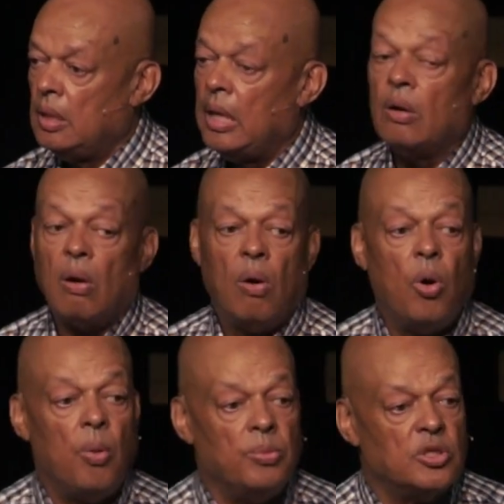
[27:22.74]
In our
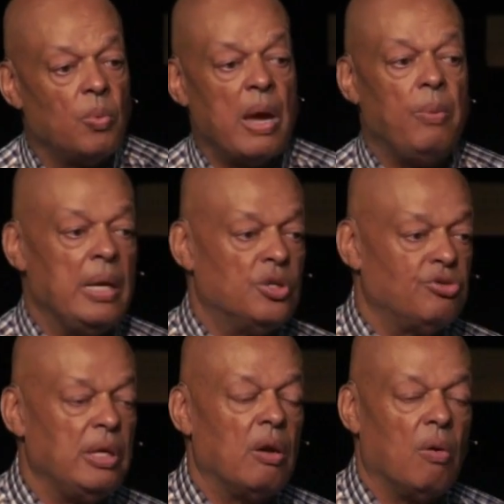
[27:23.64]
homes, the way we
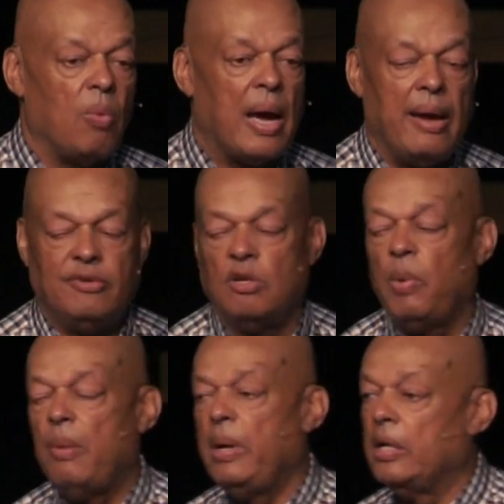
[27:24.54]
entreat our wives, the
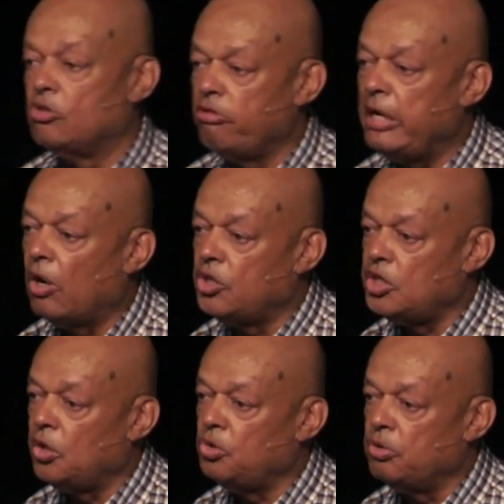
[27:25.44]
way we entreat our
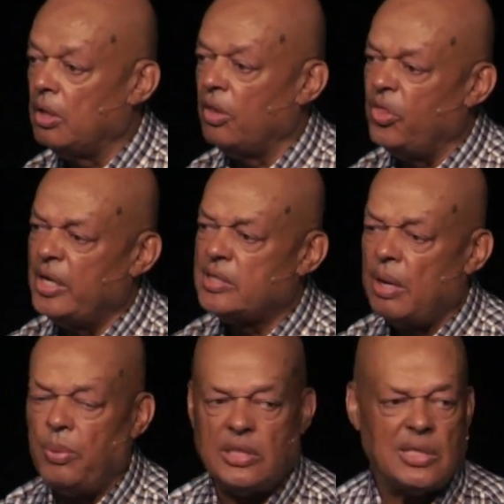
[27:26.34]
children, the things
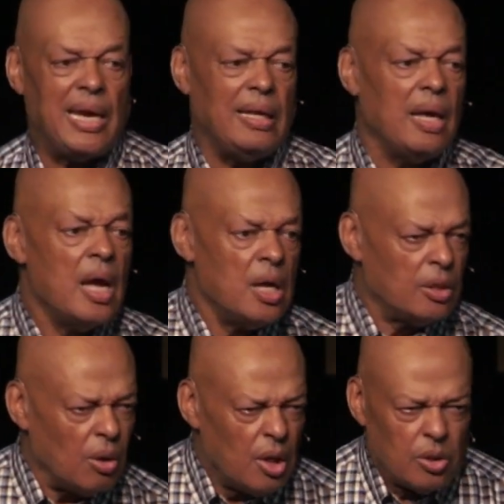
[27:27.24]
that we say,
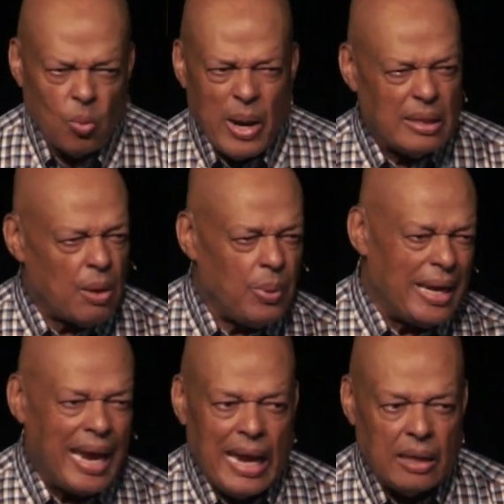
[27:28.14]
the way that
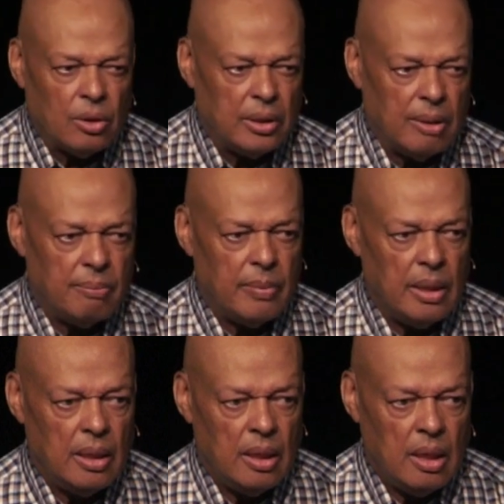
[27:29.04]
we handle them.
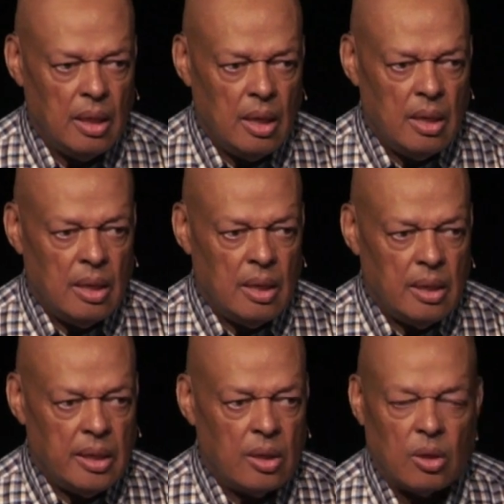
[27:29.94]

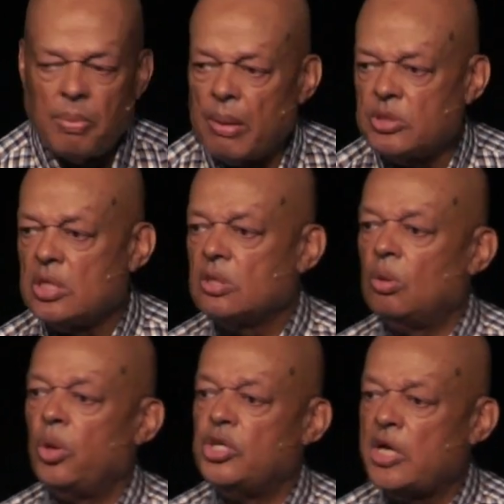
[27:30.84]
You know, the Bible says the
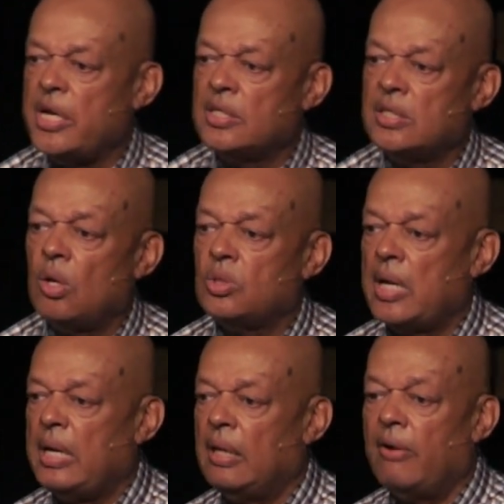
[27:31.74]
Lord chastens those
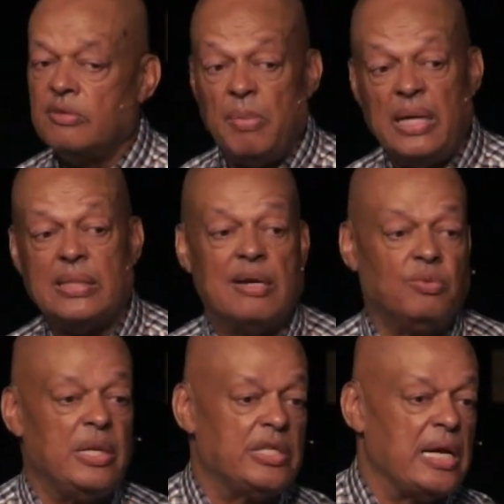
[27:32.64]
that he loves. Many
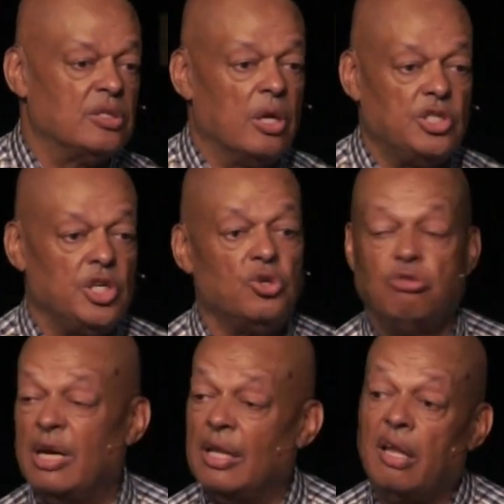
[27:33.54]
times we chasten our
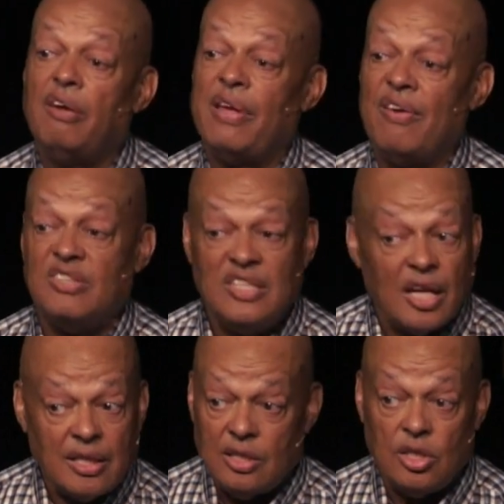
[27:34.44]
children, and love has
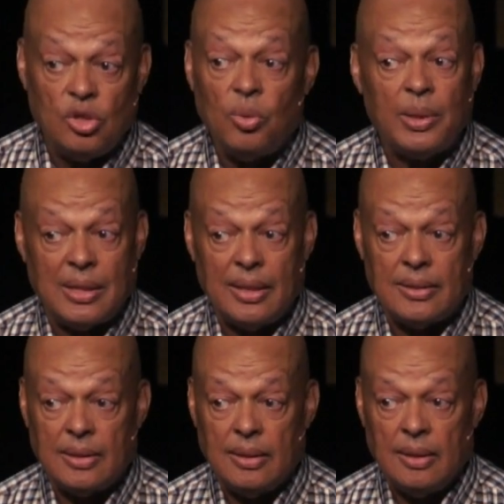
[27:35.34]
nothing to do with it.